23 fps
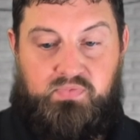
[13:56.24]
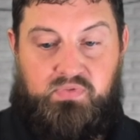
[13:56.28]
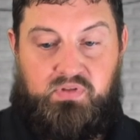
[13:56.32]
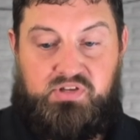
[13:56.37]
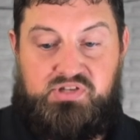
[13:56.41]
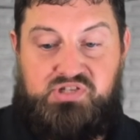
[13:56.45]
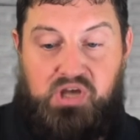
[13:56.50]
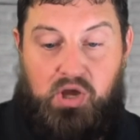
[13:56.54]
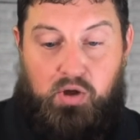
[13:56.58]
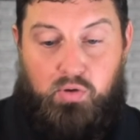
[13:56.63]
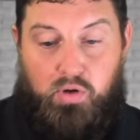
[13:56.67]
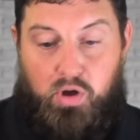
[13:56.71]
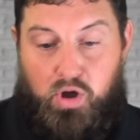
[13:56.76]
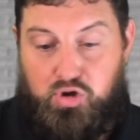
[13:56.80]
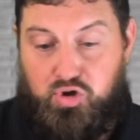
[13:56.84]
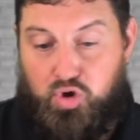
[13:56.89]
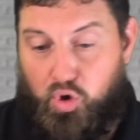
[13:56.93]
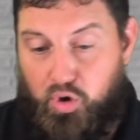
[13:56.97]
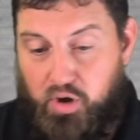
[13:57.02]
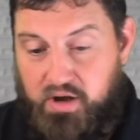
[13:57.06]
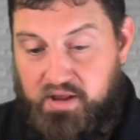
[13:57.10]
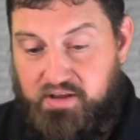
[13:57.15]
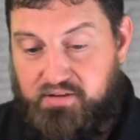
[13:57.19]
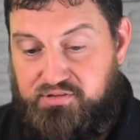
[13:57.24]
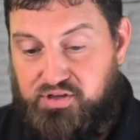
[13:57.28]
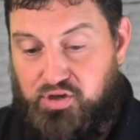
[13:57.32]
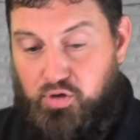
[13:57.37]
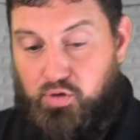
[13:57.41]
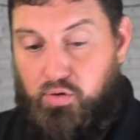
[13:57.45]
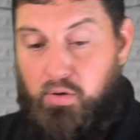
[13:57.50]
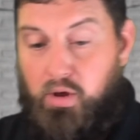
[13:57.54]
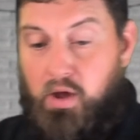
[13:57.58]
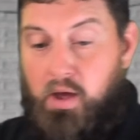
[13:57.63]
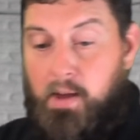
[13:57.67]
So, according
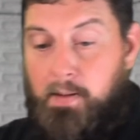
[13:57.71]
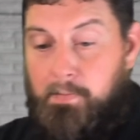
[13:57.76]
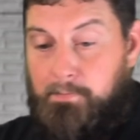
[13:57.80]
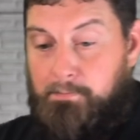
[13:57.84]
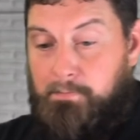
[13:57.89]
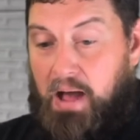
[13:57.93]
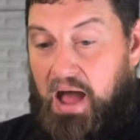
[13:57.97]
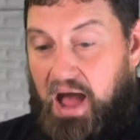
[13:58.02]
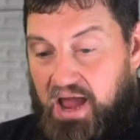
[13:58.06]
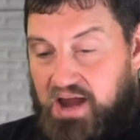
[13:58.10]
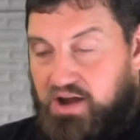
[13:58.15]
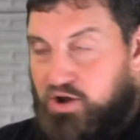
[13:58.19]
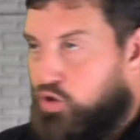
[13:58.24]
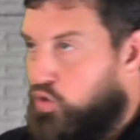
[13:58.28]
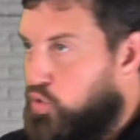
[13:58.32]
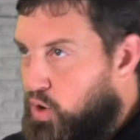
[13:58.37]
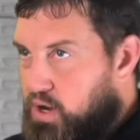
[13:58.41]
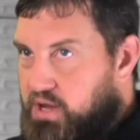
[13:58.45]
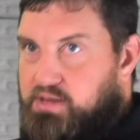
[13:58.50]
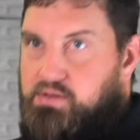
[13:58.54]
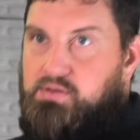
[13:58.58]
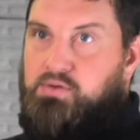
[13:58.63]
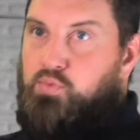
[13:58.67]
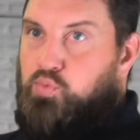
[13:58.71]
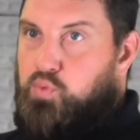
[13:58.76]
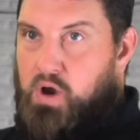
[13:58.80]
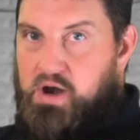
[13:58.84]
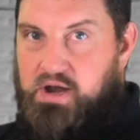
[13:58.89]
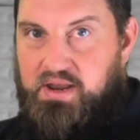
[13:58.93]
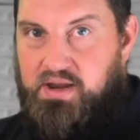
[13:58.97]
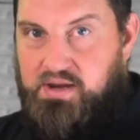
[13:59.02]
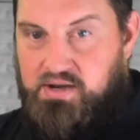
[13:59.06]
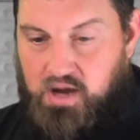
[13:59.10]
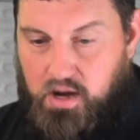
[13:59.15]
to my quick
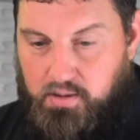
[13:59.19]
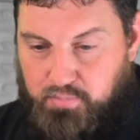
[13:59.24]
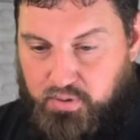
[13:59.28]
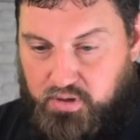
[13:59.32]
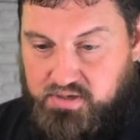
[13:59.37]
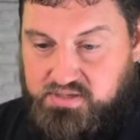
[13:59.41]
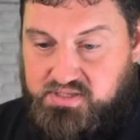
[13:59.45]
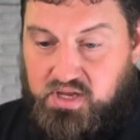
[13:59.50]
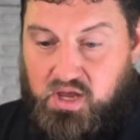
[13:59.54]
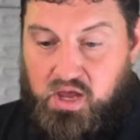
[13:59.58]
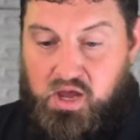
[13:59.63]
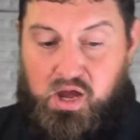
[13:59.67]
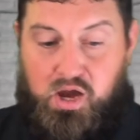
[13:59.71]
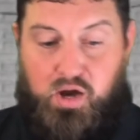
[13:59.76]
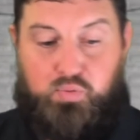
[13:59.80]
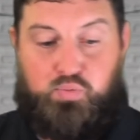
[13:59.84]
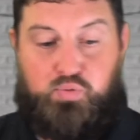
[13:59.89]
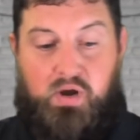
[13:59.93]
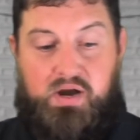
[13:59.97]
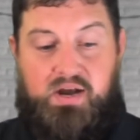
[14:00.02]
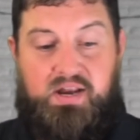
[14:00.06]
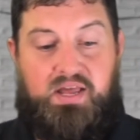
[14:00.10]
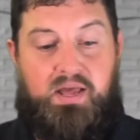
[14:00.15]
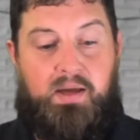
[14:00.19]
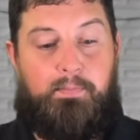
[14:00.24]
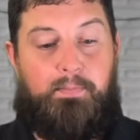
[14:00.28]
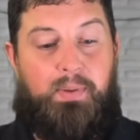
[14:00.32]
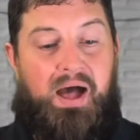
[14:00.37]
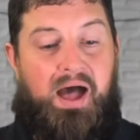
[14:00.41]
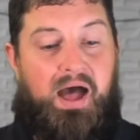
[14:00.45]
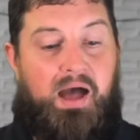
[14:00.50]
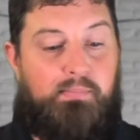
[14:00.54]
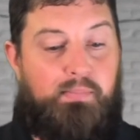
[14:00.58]
running numbers, and running it by